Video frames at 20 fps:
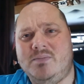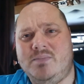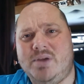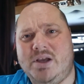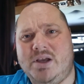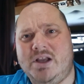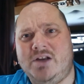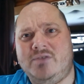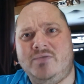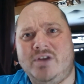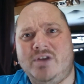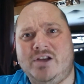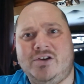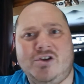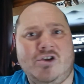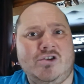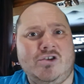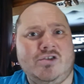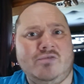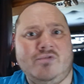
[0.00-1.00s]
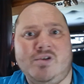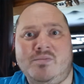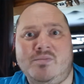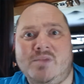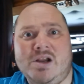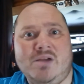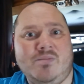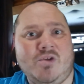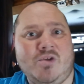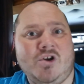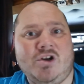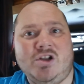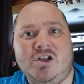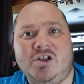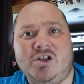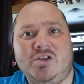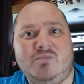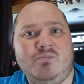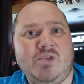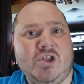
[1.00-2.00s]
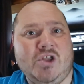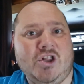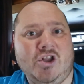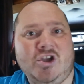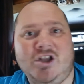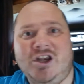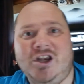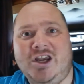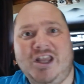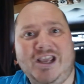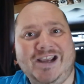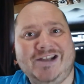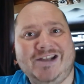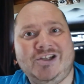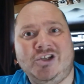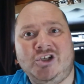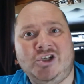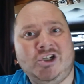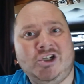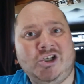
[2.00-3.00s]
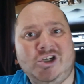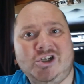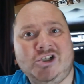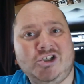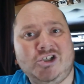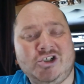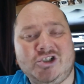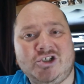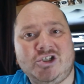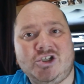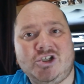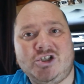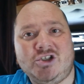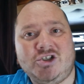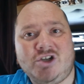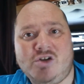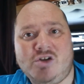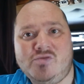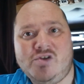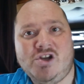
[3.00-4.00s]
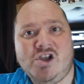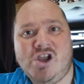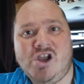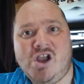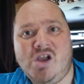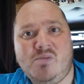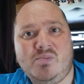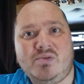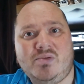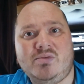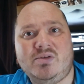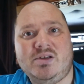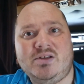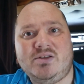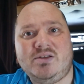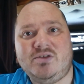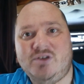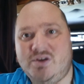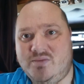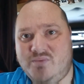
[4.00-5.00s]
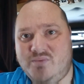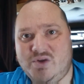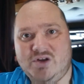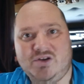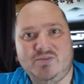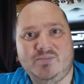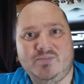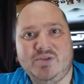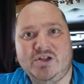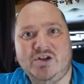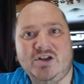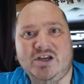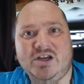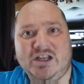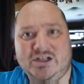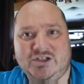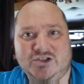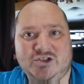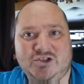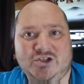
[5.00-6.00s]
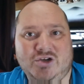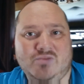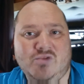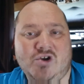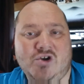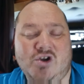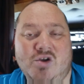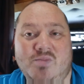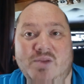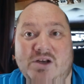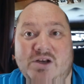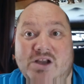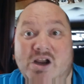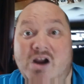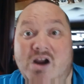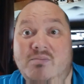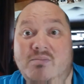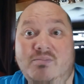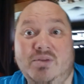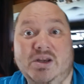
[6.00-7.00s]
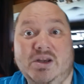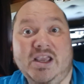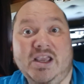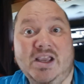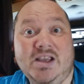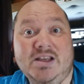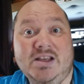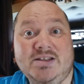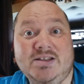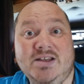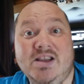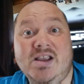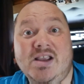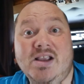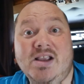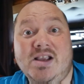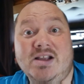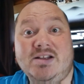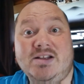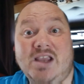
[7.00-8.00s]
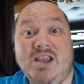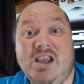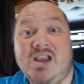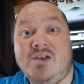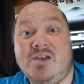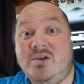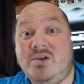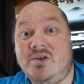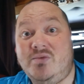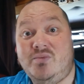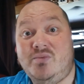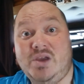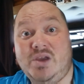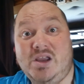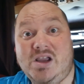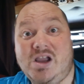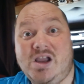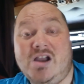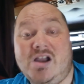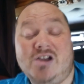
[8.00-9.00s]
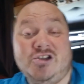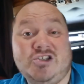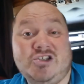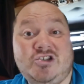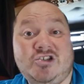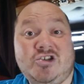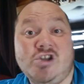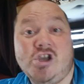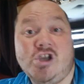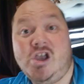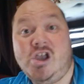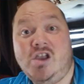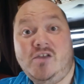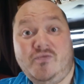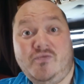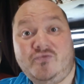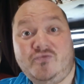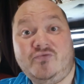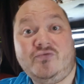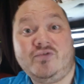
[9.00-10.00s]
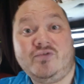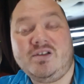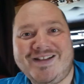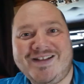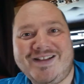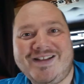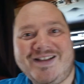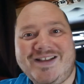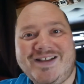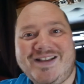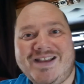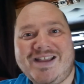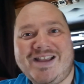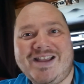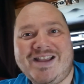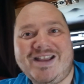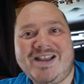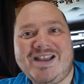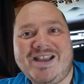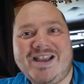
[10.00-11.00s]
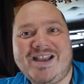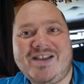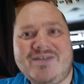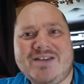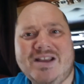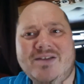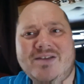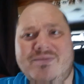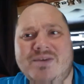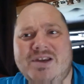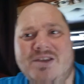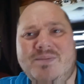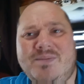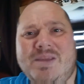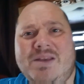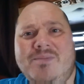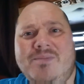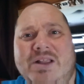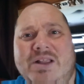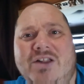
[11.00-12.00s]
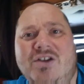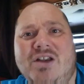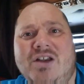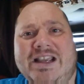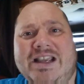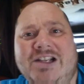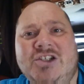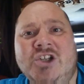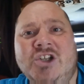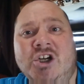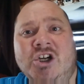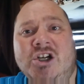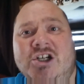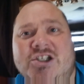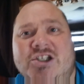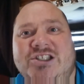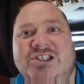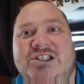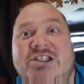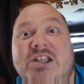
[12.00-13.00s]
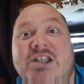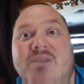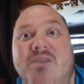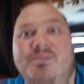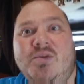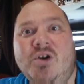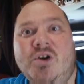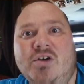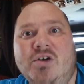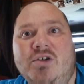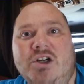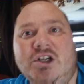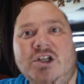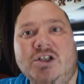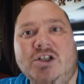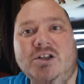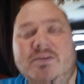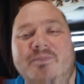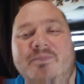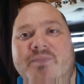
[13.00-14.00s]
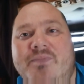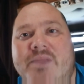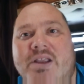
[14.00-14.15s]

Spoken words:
Patrick, don't you remember the bill collectors showing up? Do you want the bill collector showing up at our place, taking away our stuff? I was like, what do you mean, bill collectors, plural?